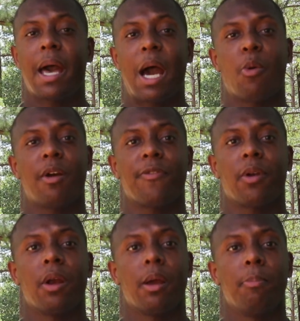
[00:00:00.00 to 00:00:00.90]

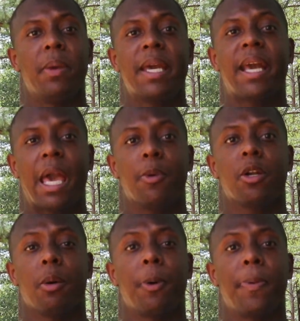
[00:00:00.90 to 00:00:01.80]
However, being able
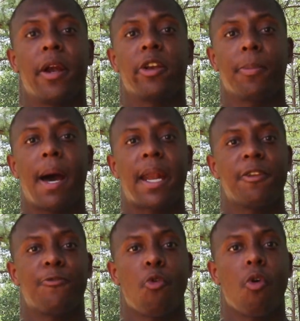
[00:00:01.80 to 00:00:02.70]
to prepare your
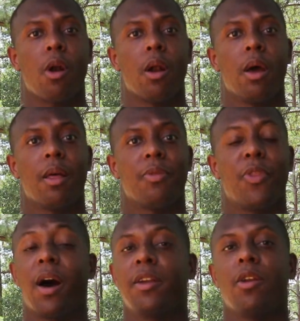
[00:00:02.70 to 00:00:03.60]
body for
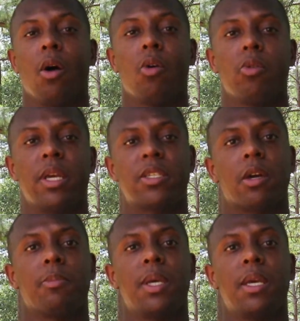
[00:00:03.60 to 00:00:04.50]
the unknown is
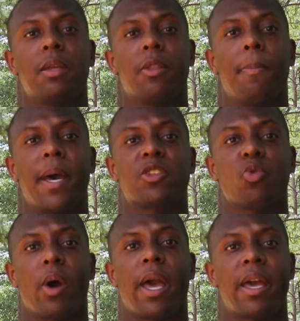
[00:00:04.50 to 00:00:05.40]
going to be the best
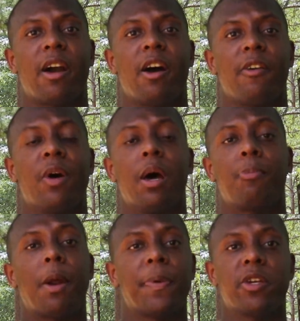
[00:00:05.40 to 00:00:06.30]
way of
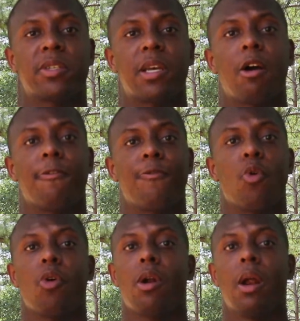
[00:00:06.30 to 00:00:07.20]
prepping yourself
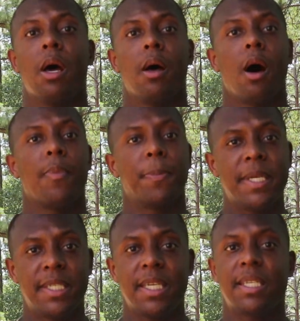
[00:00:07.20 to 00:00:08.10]
for the
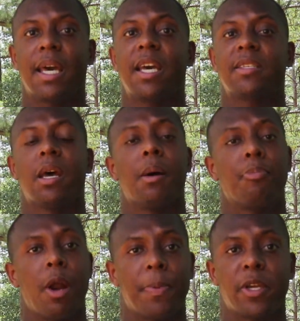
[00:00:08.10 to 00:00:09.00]
PT test,
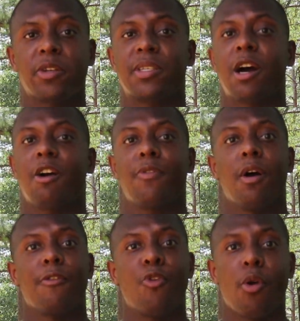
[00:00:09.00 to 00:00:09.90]
prepping yourself
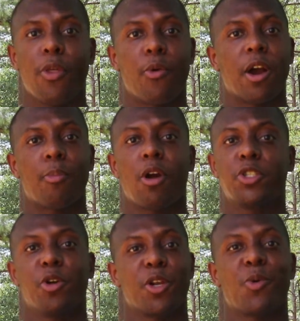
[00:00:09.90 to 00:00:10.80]
for the ruck march.
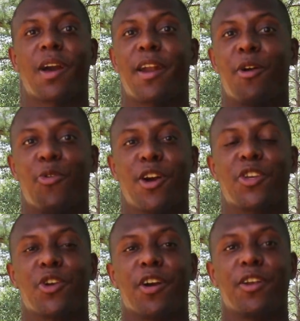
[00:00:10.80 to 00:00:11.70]
You don't know what kind of ruck
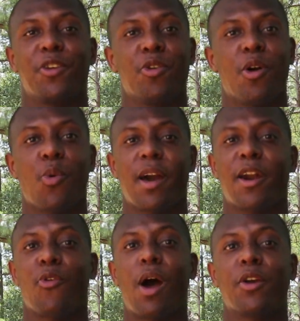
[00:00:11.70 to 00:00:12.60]
you're going to do or what kind
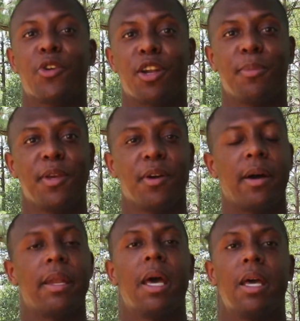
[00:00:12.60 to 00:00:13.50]
of route you're going to be
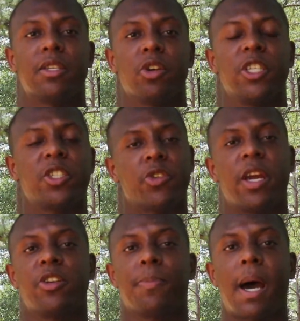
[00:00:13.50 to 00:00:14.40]
on. So just
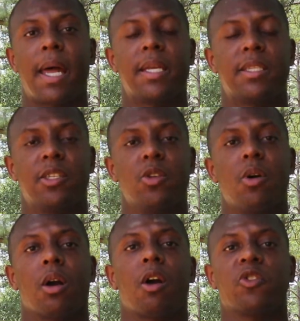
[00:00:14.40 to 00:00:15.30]
train your body to do
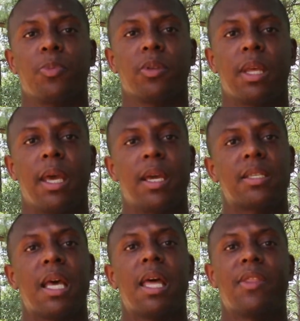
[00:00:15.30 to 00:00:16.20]
uncomfortable
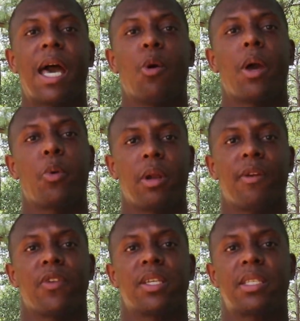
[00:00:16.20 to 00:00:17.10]
things. That way,
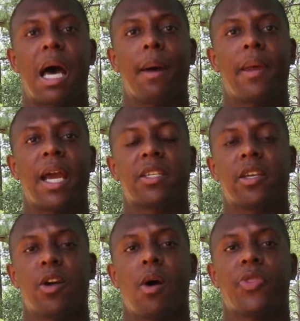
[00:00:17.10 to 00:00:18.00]
whenever it's time to
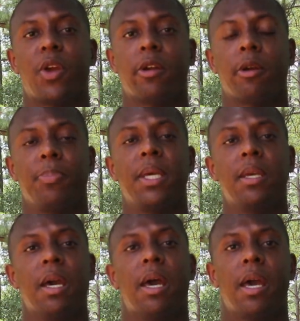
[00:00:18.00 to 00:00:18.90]
actually go out there and
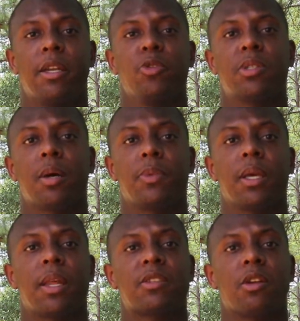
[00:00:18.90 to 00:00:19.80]
compete and do
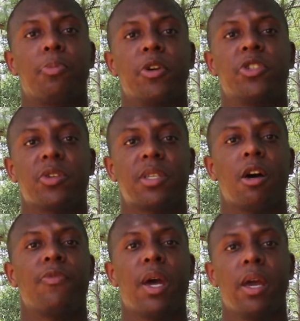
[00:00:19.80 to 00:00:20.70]
something that's going to push
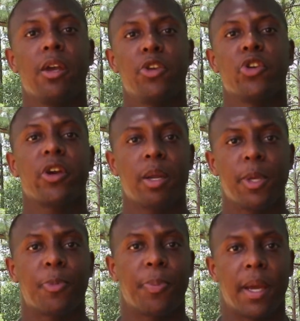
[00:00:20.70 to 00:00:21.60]
yourself, you're going to
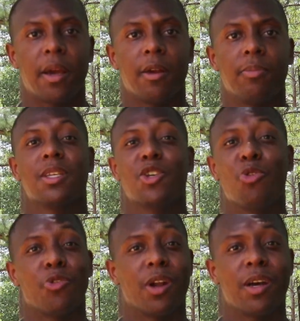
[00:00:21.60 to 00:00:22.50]
be prepared.
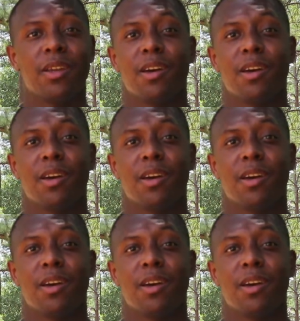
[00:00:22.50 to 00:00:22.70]
So run,